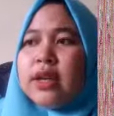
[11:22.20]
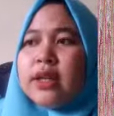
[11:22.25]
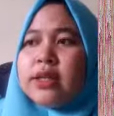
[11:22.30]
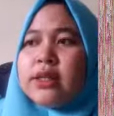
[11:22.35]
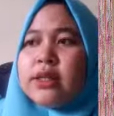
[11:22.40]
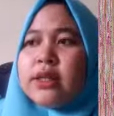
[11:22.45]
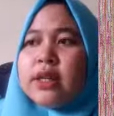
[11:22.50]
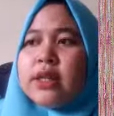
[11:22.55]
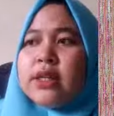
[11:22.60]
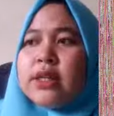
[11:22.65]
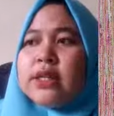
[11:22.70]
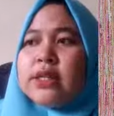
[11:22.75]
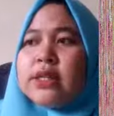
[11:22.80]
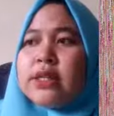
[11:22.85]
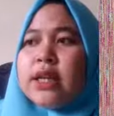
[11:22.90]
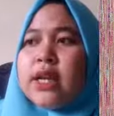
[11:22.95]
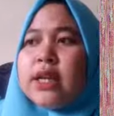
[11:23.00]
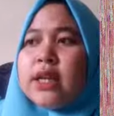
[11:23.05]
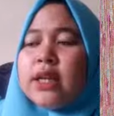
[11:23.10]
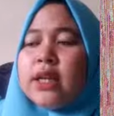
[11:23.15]
is the
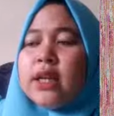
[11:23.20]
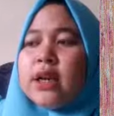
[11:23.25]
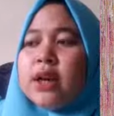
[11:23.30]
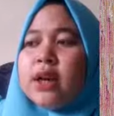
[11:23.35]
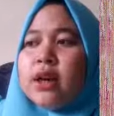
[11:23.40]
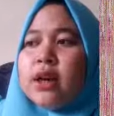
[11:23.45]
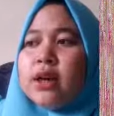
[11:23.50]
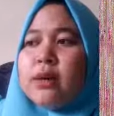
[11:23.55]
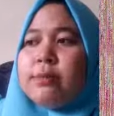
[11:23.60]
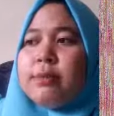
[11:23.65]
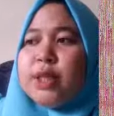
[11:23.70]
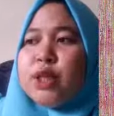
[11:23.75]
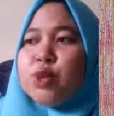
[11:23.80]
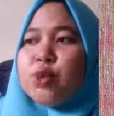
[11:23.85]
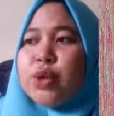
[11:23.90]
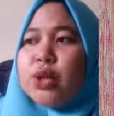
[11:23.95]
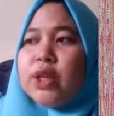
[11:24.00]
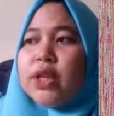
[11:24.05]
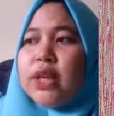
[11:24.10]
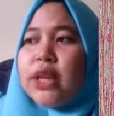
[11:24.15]
study
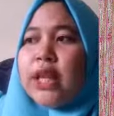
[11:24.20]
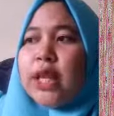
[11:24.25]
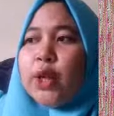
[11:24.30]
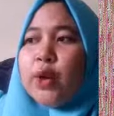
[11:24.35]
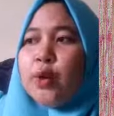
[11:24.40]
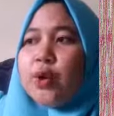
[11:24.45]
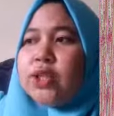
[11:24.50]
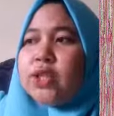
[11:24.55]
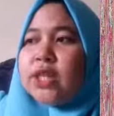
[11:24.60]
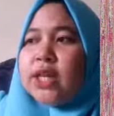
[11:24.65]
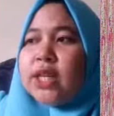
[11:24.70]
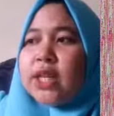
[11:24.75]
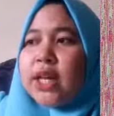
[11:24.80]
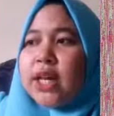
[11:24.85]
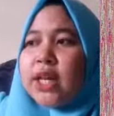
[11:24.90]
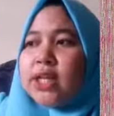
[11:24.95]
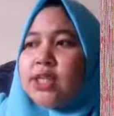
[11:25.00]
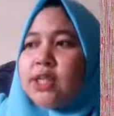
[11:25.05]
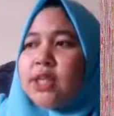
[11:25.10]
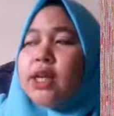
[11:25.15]
between language and
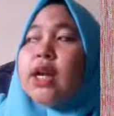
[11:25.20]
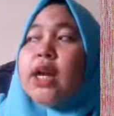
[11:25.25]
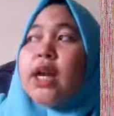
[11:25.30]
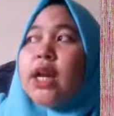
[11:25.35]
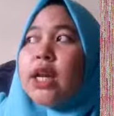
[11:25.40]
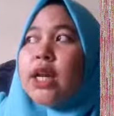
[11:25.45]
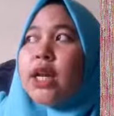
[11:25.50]
culture.